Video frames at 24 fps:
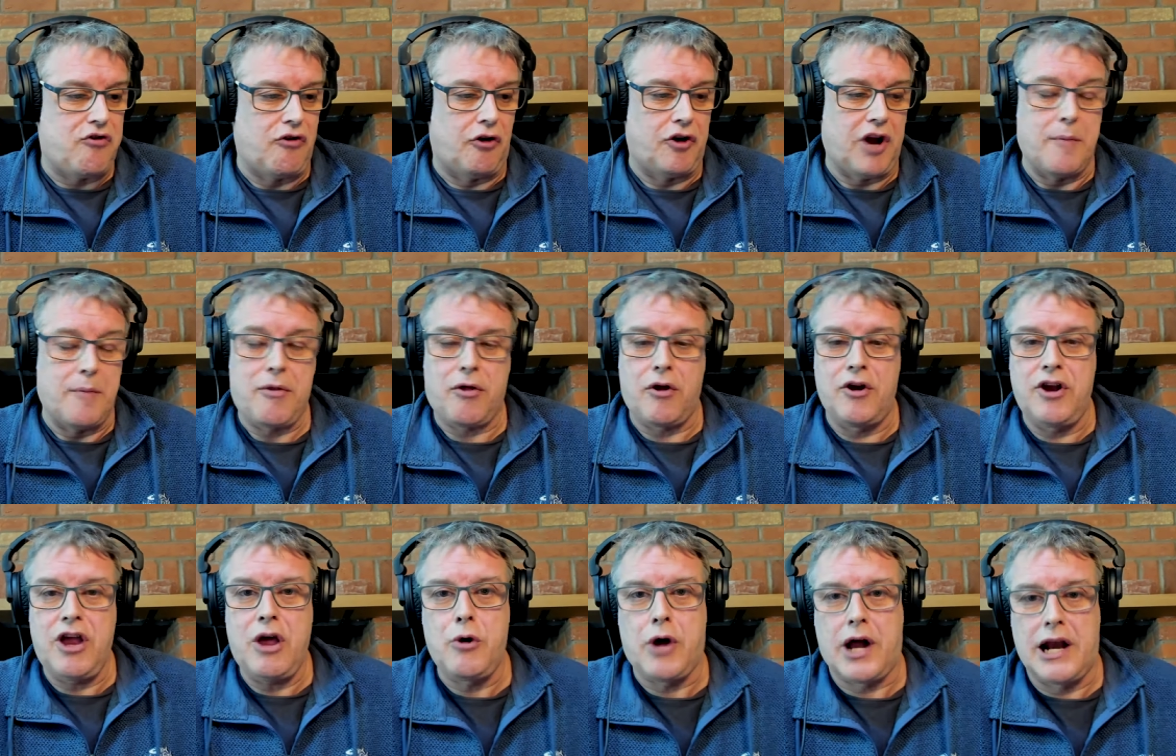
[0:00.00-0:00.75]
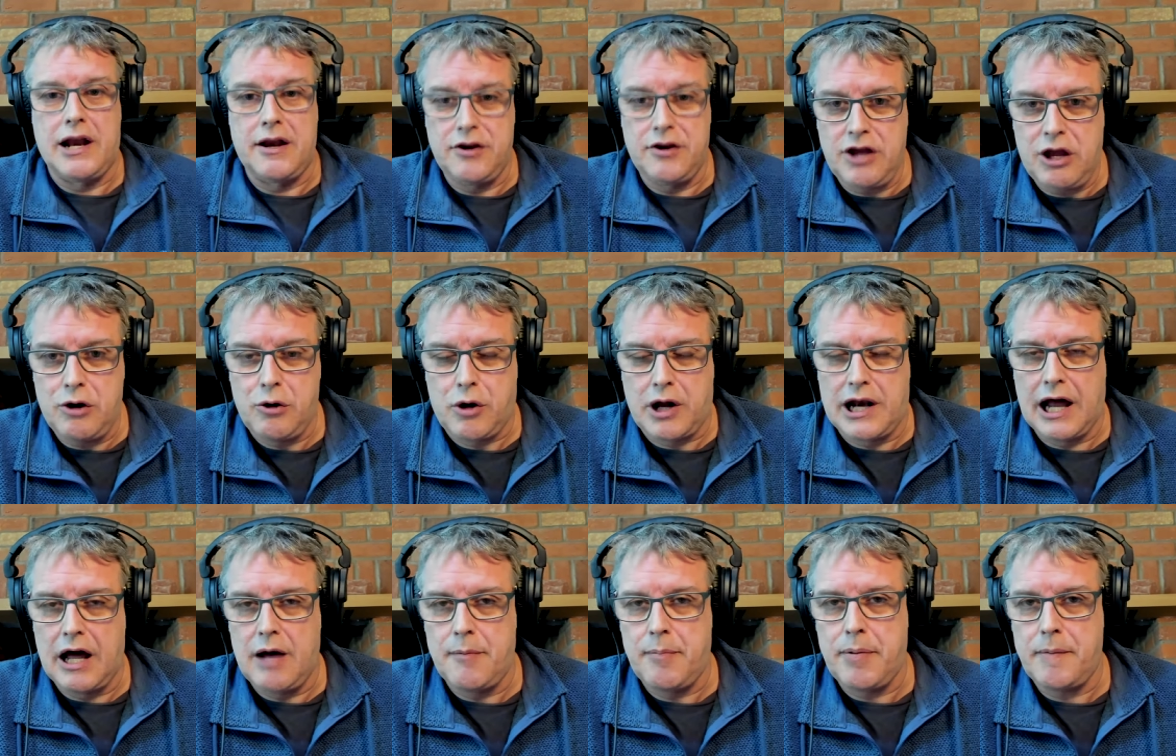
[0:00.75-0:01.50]
on them. It's a new new
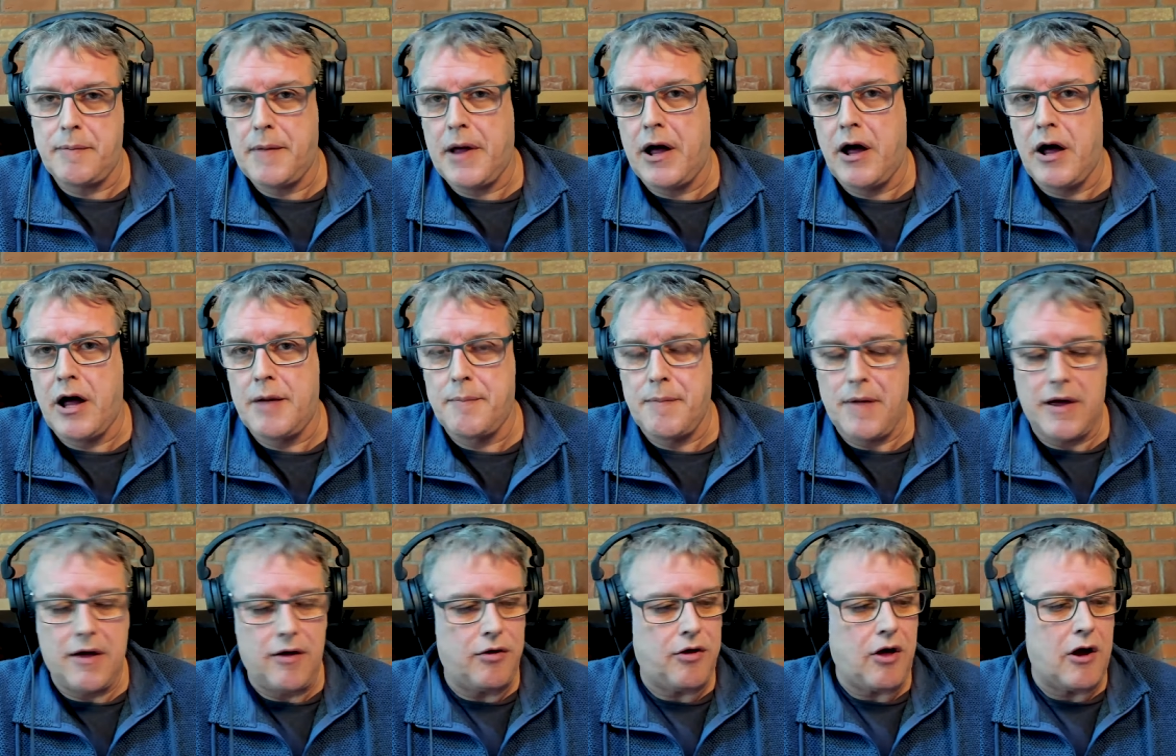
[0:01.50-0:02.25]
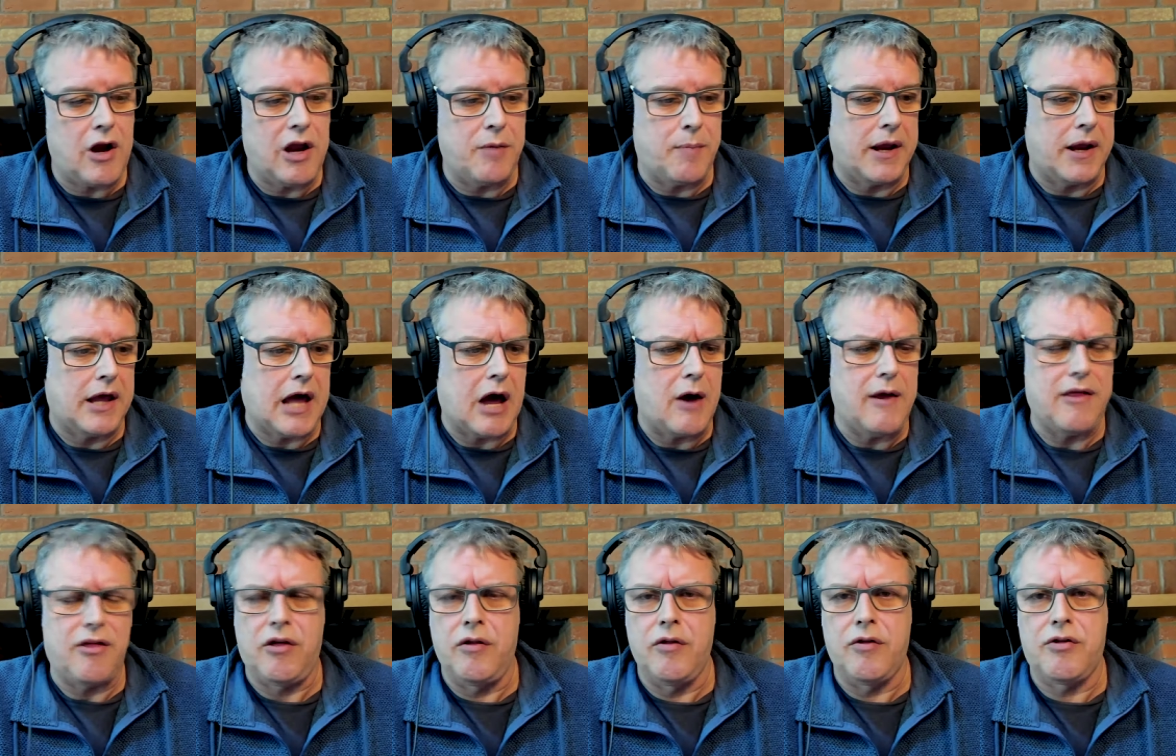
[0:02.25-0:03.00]
club. Um, it's only been going
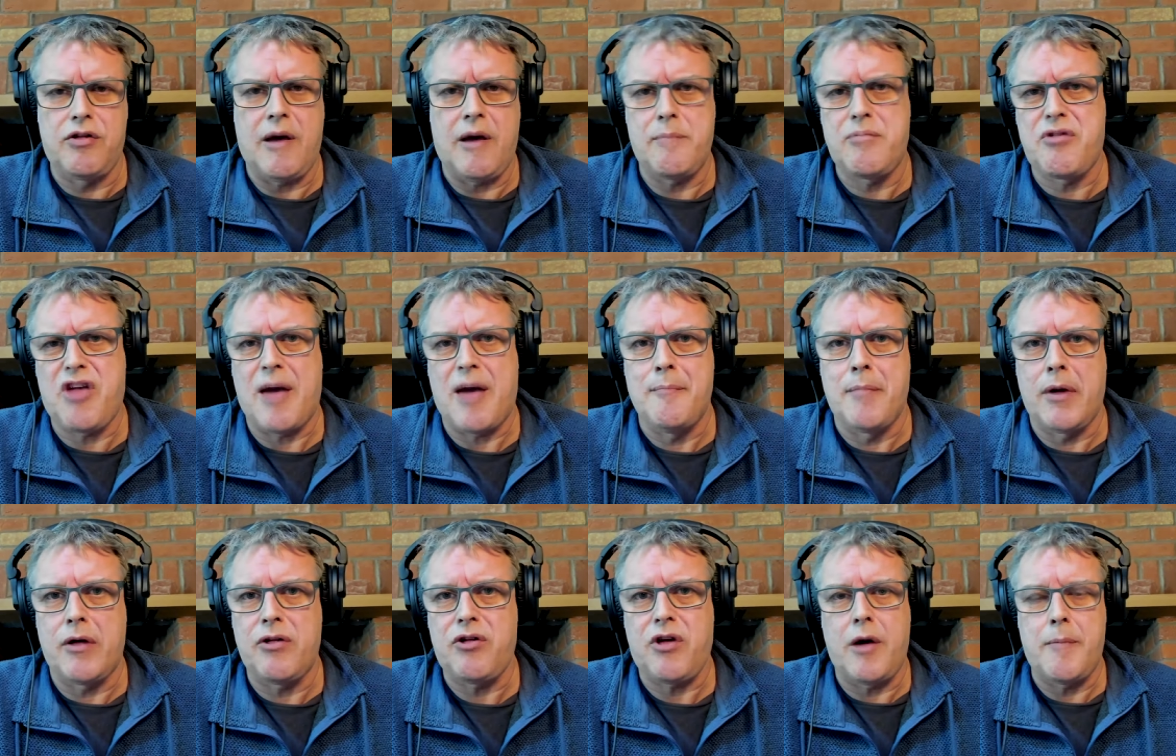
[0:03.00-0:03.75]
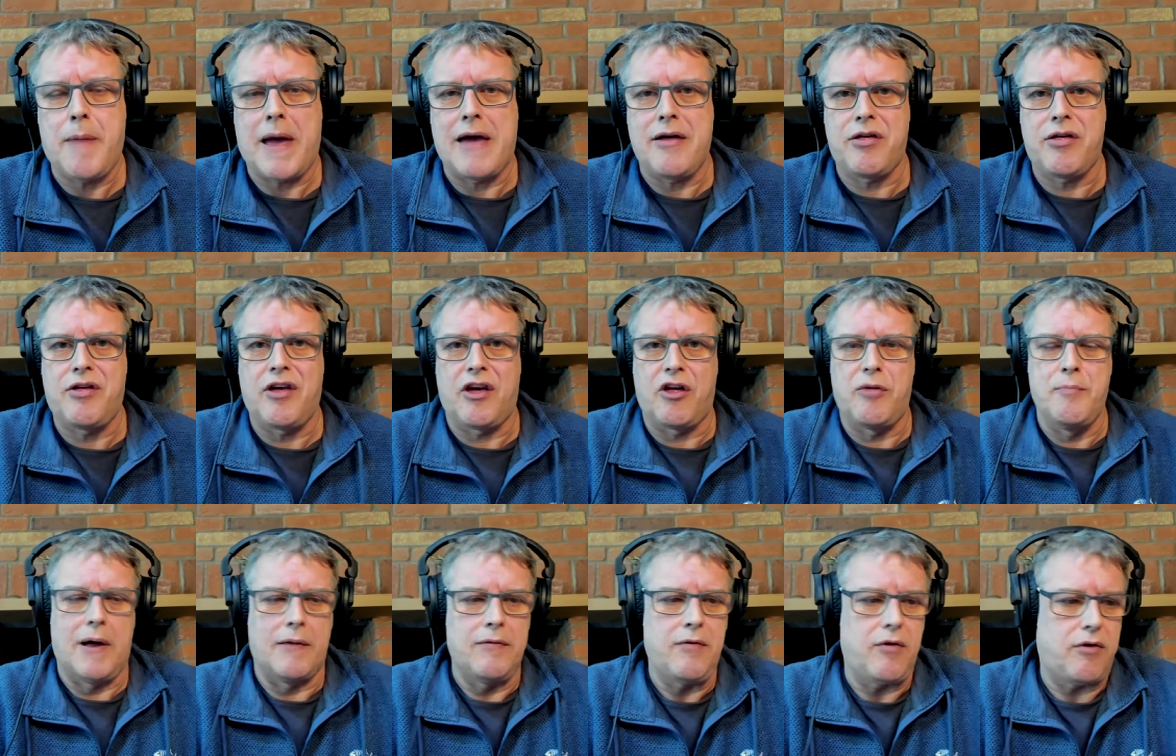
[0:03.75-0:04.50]
since September, so that's six
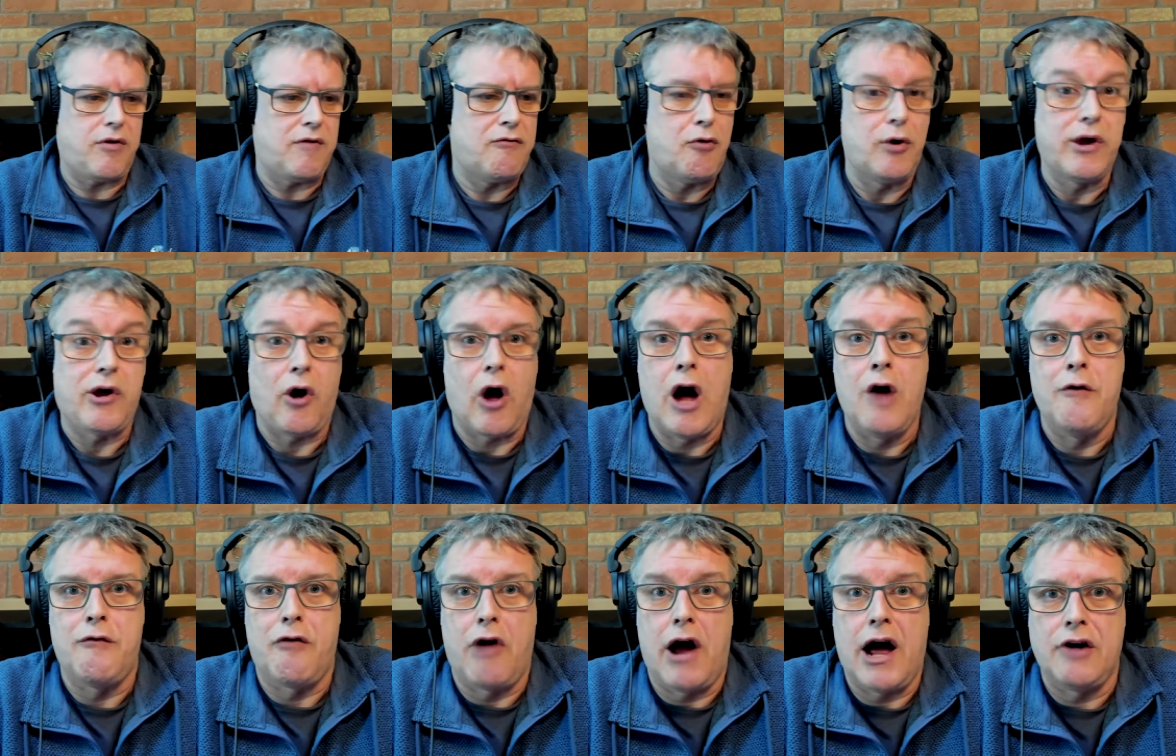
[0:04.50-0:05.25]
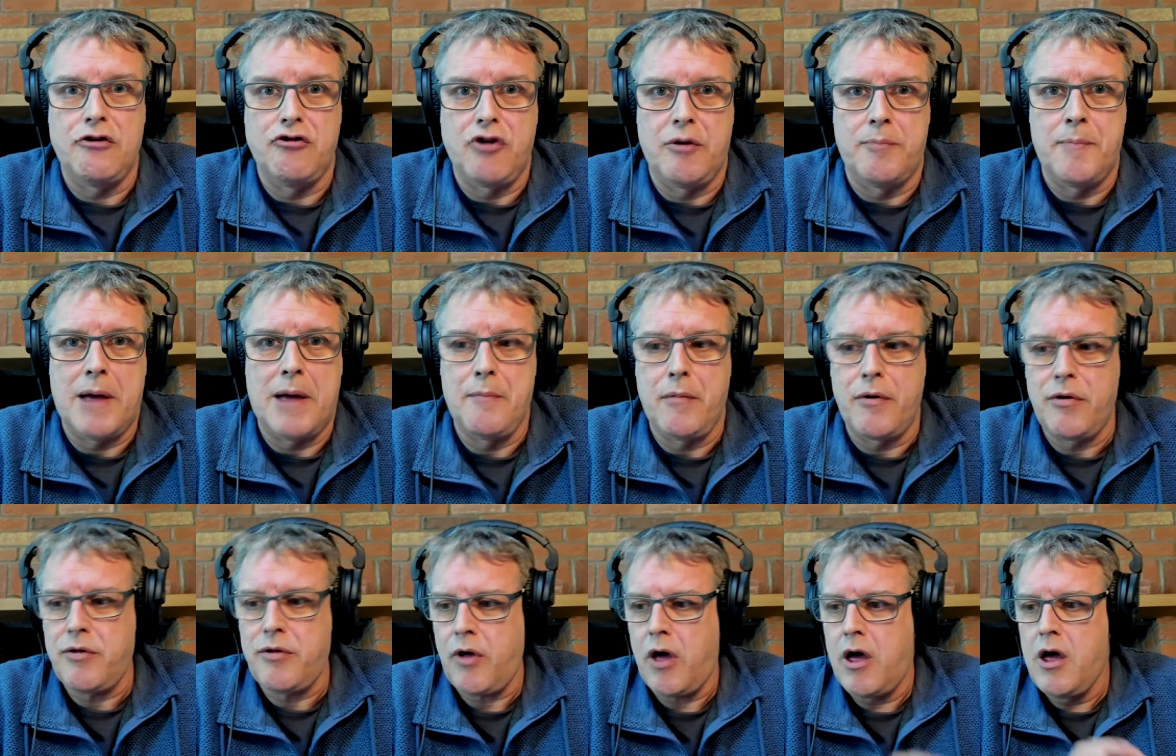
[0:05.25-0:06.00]
months. I've already got over 100
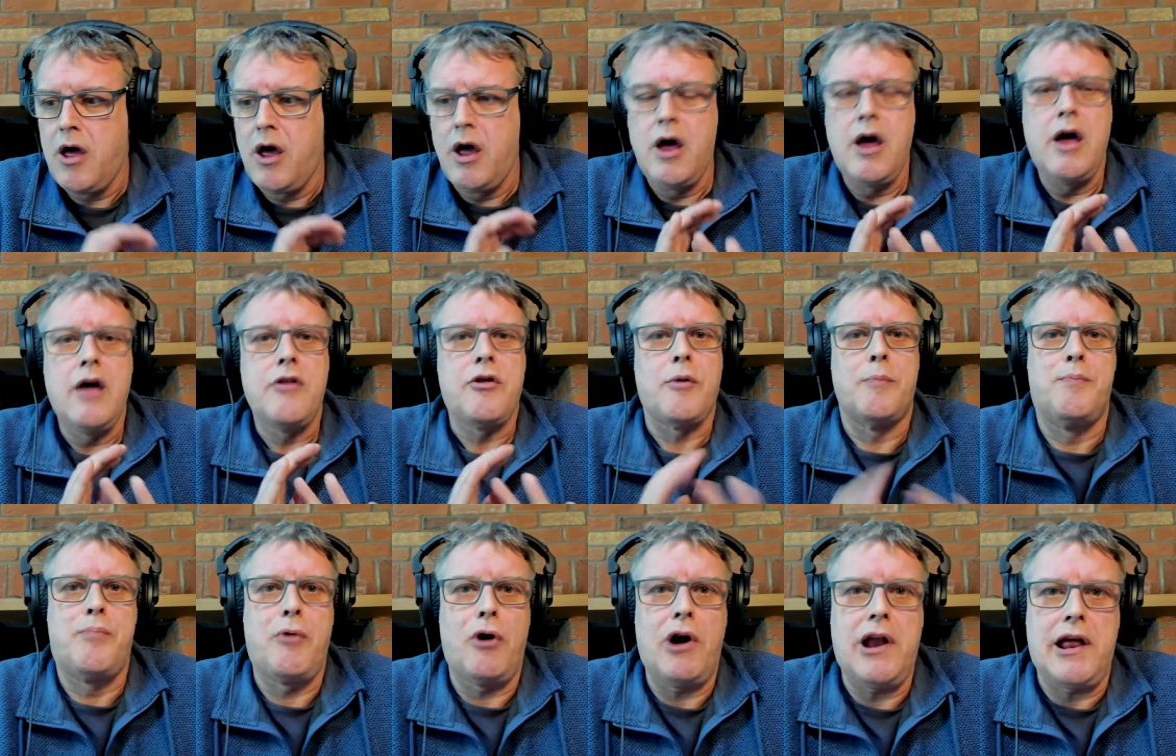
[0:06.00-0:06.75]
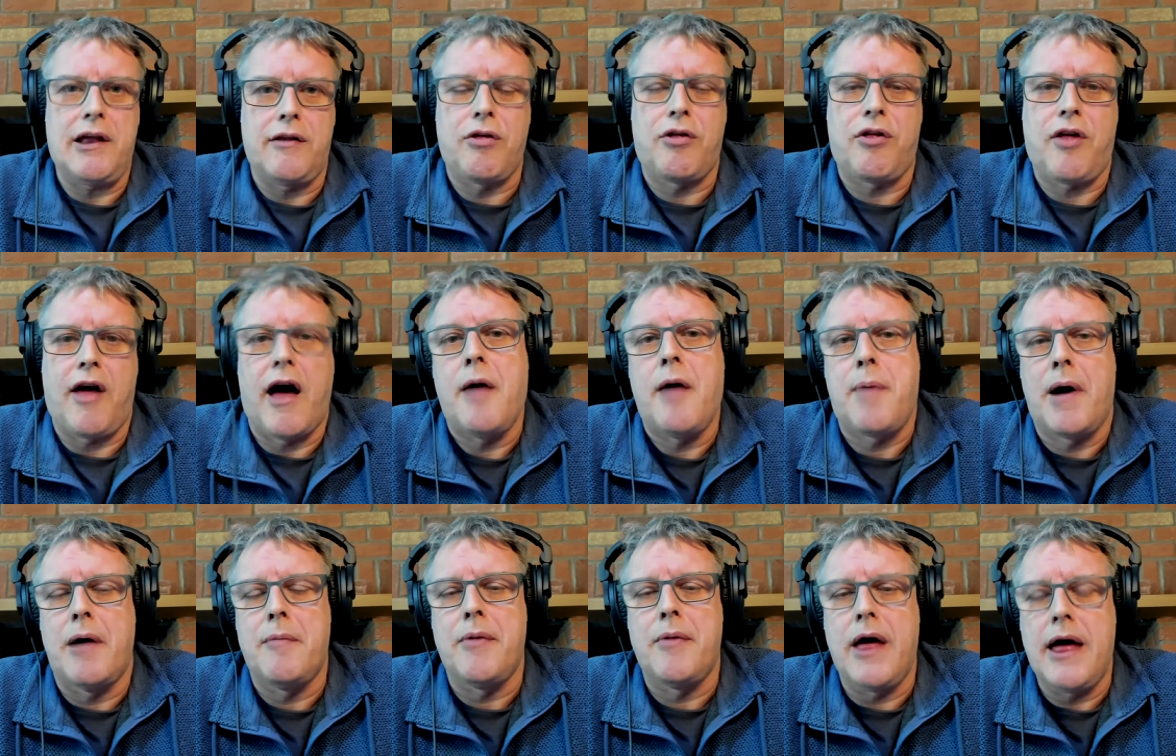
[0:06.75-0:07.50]
members. It's a brilliant setup
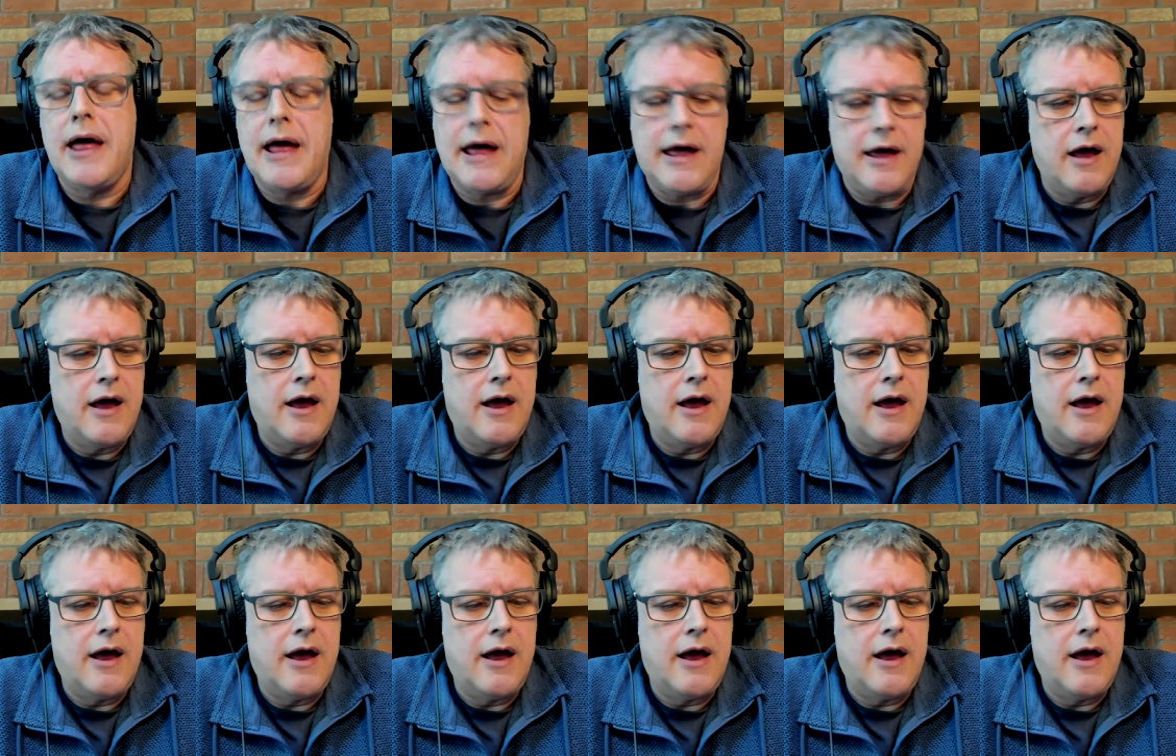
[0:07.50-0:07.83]
up there.